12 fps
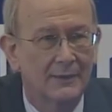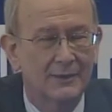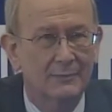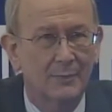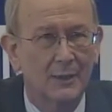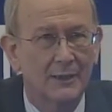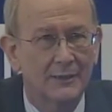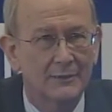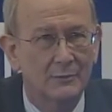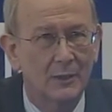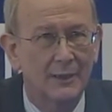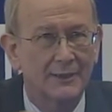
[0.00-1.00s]
It
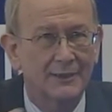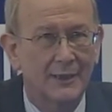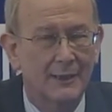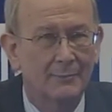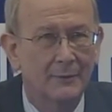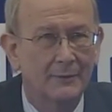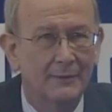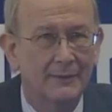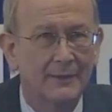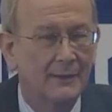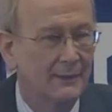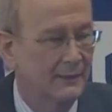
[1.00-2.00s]
explains why it's
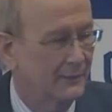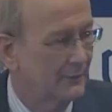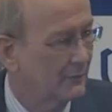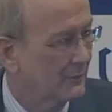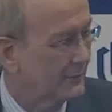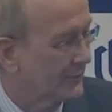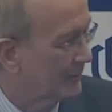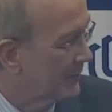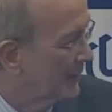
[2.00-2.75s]
happened. It talks